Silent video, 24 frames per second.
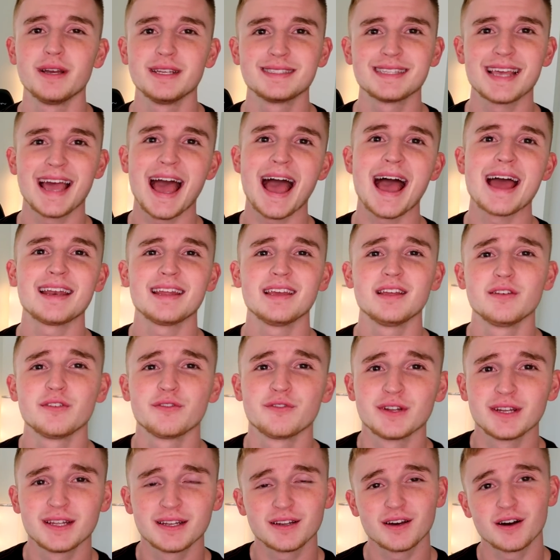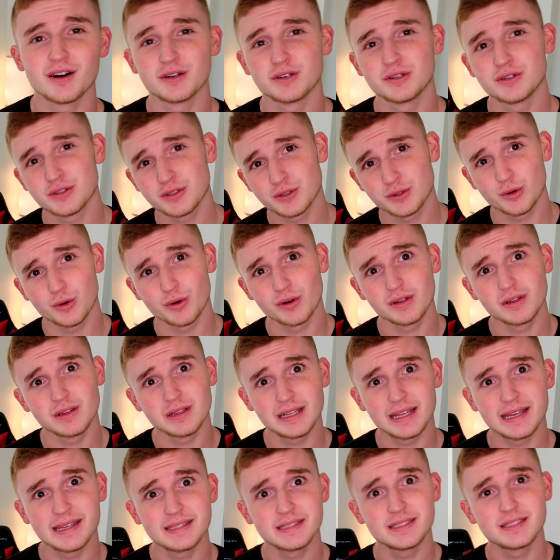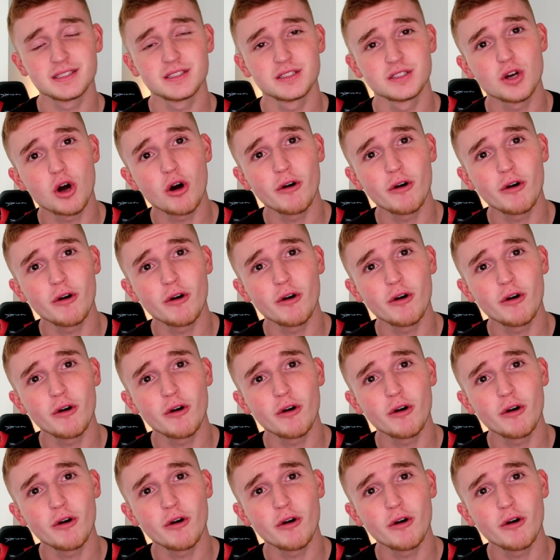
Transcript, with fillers: It's at infinite underscore lists.